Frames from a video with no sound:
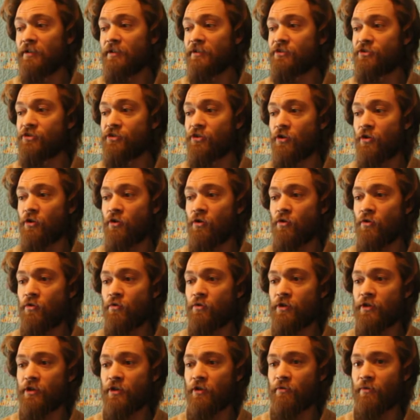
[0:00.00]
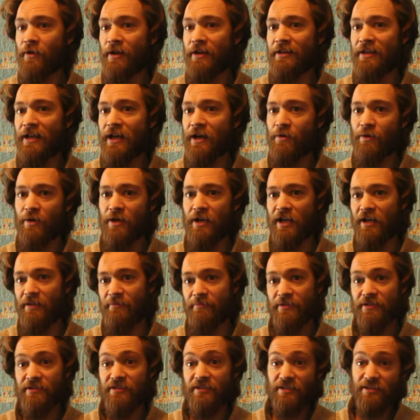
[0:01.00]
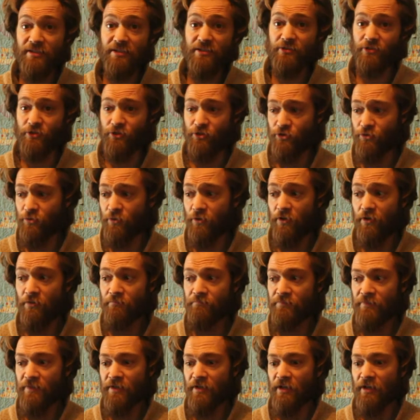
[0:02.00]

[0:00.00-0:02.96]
So, you know, right now we're kind of business as usual,